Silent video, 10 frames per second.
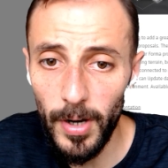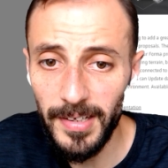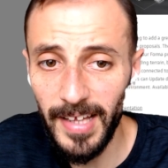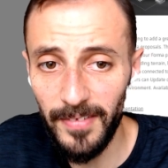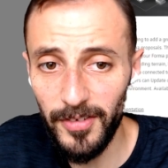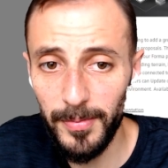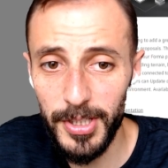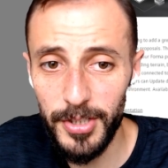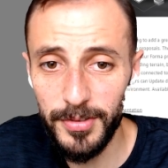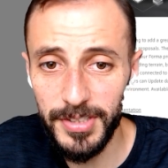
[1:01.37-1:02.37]
that we'll be
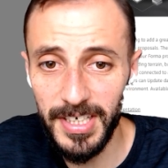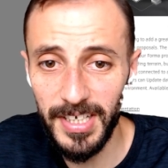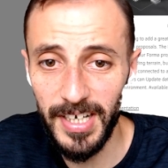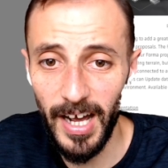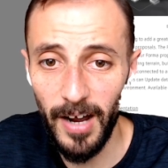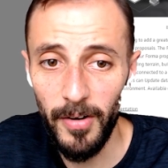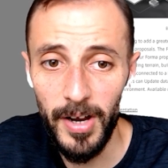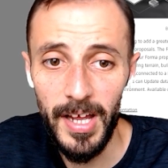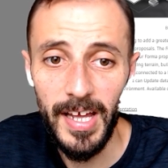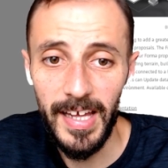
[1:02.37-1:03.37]
using now
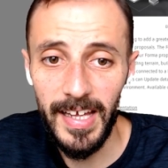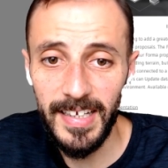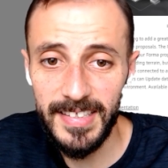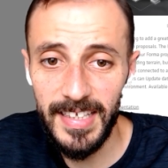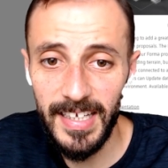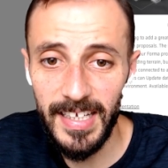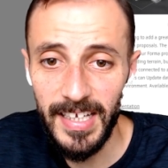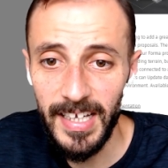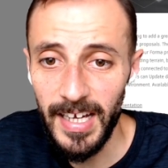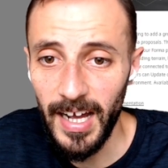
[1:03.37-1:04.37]
is the
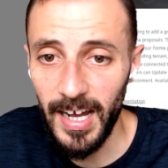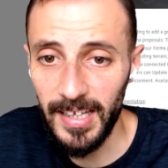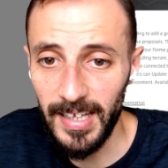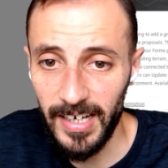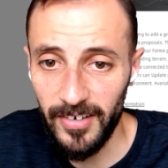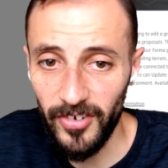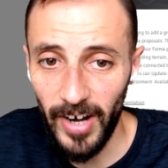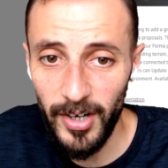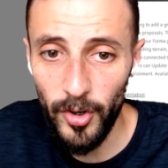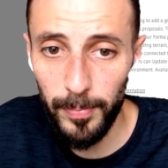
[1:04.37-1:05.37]

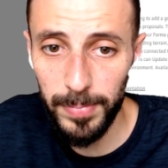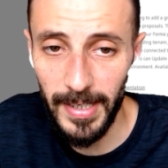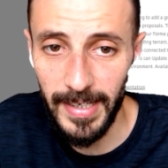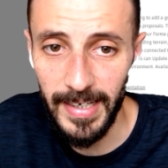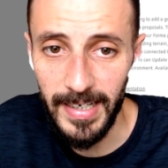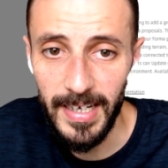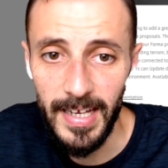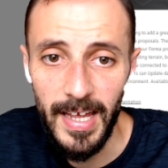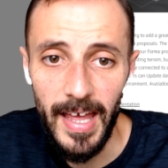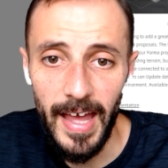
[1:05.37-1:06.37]
Rhino plugin,
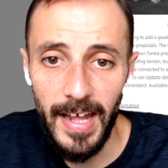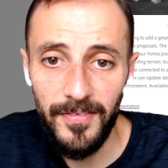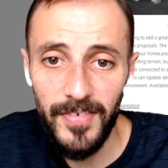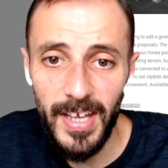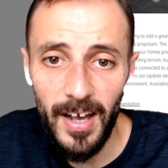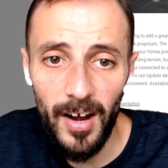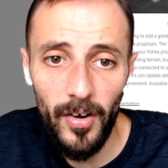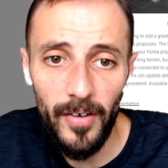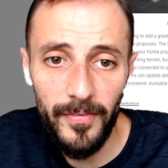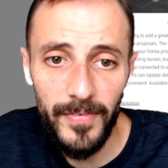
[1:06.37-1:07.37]
and we
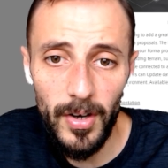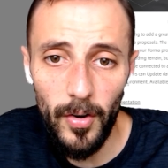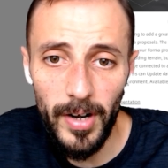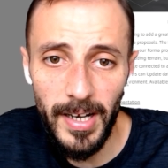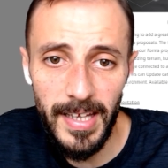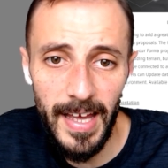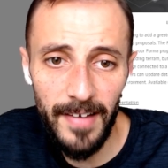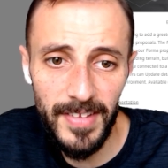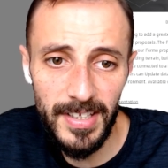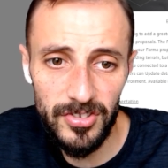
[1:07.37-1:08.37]
already have
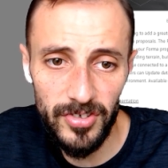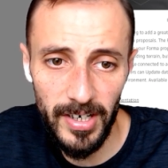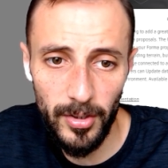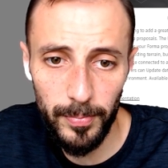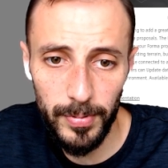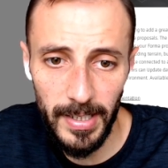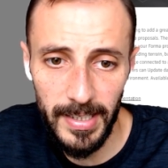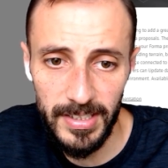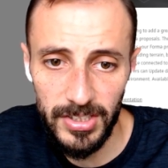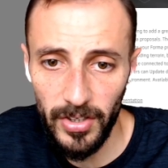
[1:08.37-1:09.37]
this Rhino
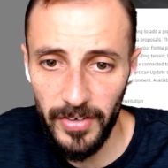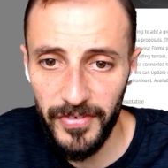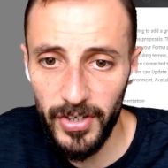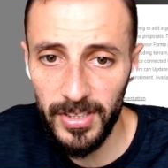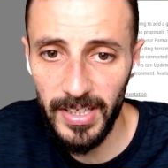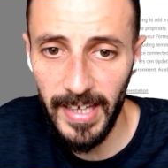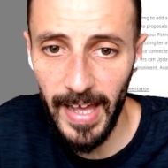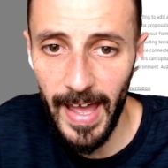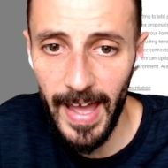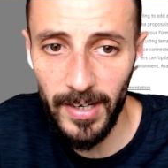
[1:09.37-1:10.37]
plugin. So if you click
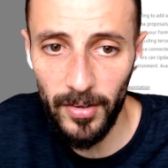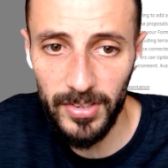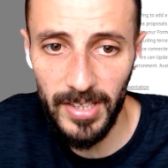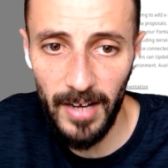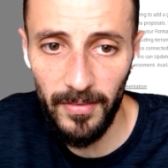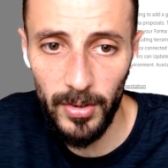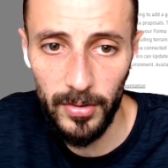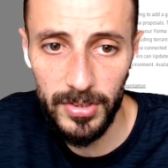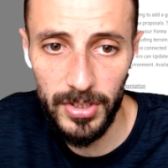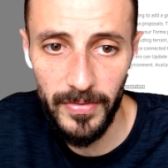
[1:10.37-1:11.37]
add or
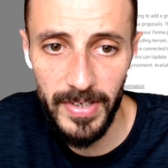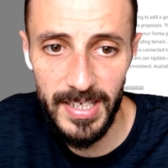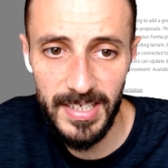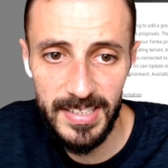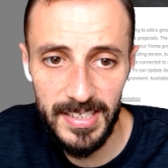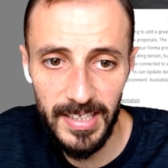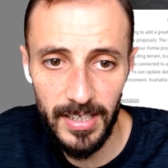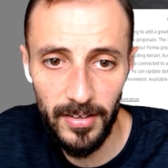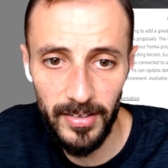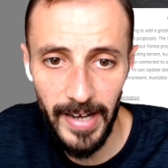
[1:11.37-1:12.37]
download, so we can click
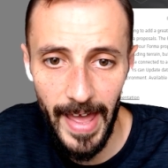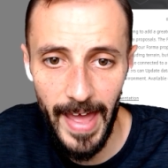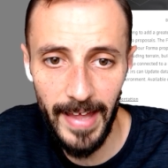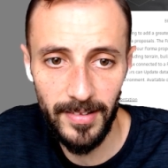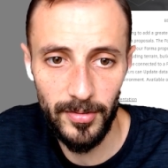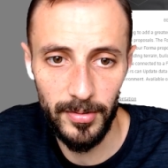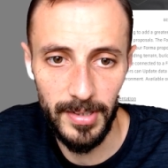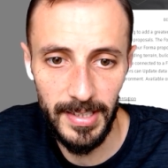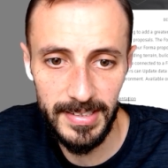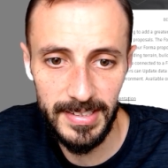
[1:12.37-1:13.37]
on add to
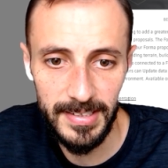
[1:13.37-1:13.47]
this.